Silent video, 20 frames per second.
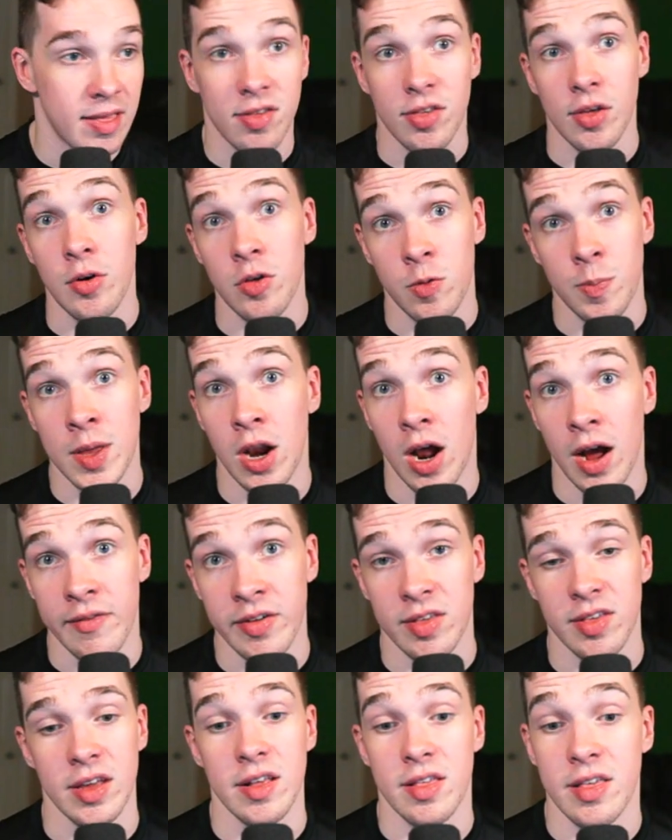slow speed,
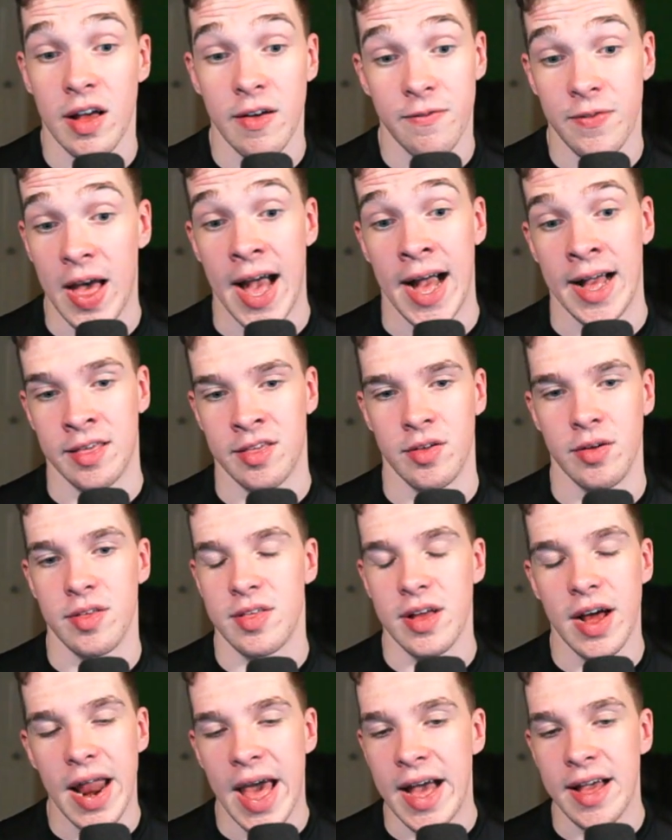obviously. It's not fast, so it's
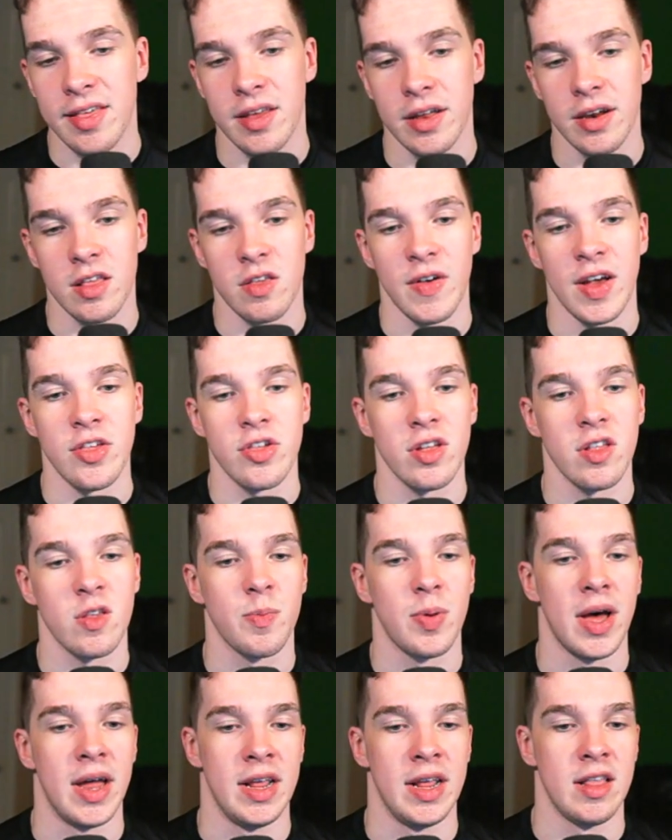not as good as Vengeance,
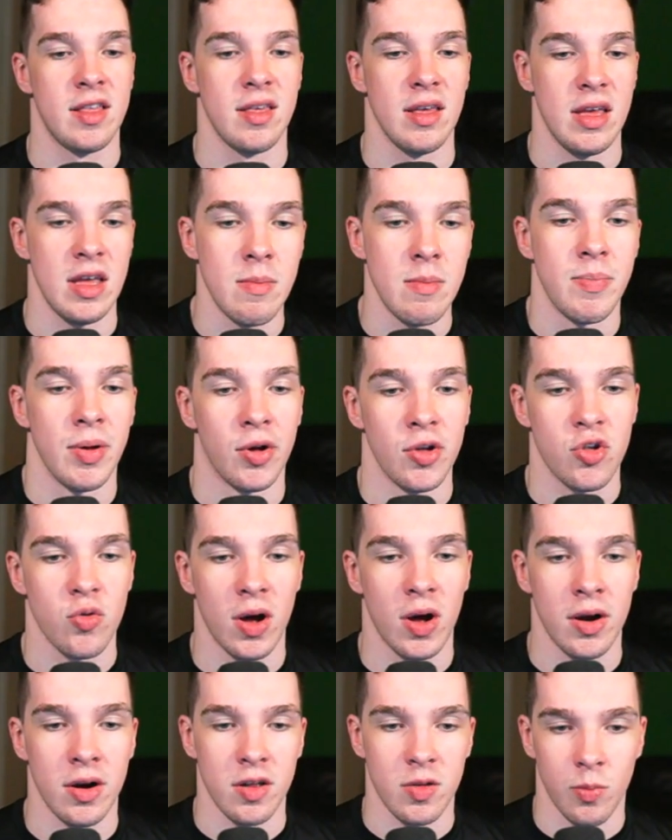but it's in
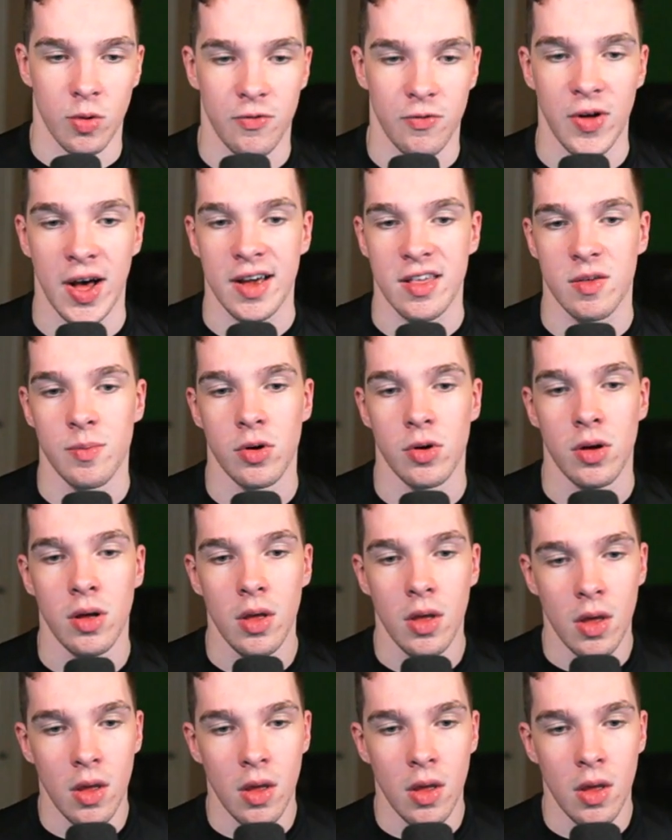Bilgewater, it's more flexible.